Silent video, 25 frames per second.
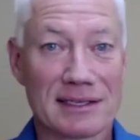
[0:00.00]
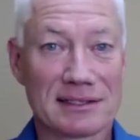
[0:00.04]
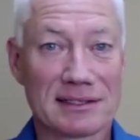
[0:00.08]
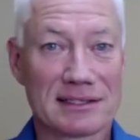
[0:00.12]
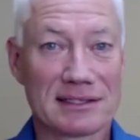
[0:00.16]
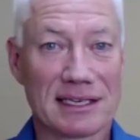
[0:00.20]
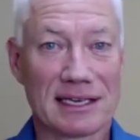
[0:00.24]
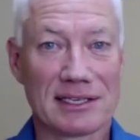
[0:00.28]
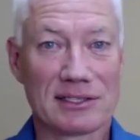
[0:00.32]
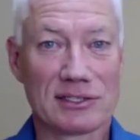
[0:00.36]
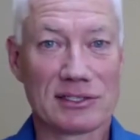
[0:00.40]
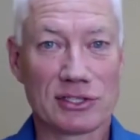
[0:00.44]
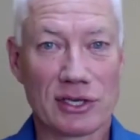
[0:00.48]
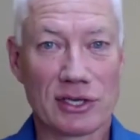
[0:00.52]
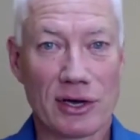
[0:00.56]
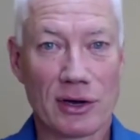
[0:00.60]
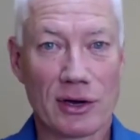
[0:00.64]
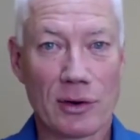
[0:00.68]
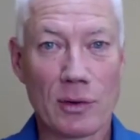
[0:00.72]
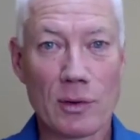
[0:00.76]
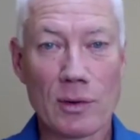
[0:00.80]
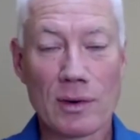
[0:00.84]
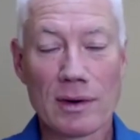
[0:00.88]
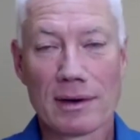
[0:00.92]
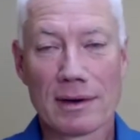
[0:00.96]
ESA
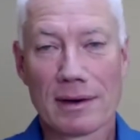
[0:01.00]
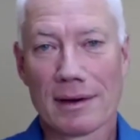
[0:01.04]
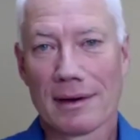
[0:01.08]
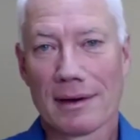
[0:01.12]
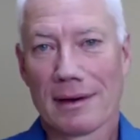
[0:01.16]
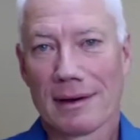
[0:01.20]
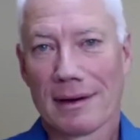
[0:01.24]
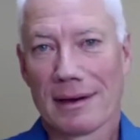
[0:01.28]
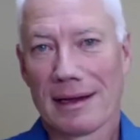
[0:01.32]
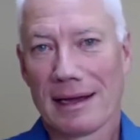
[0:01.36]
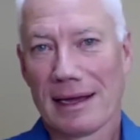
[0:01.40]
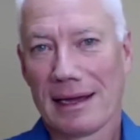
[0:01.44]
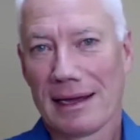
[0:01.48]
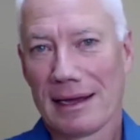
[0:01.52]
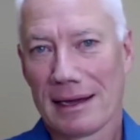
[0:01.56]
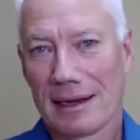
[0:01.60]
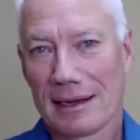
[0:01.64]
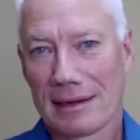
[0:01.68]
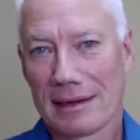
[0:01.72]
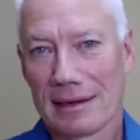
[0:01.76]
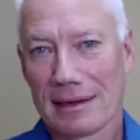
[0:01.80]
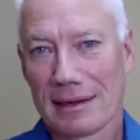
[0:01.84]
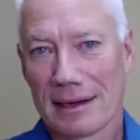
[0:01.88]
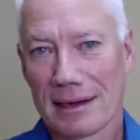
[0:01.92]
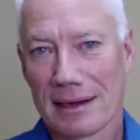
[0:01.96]
show
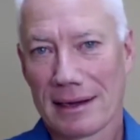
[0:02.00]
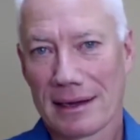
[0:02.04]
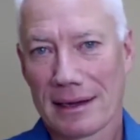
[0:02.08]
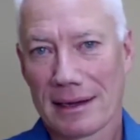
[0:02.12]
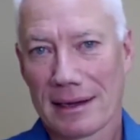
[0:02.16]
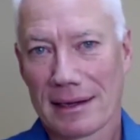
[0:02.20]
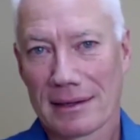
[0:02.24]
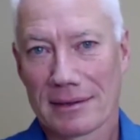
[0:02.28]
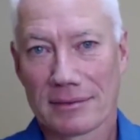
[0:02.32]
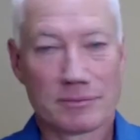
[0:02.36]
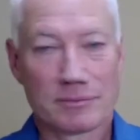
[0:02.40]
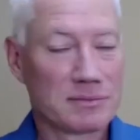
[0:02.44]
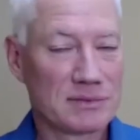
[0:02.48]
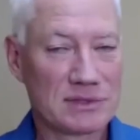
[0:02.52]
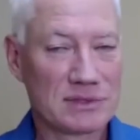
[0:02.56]
and uh,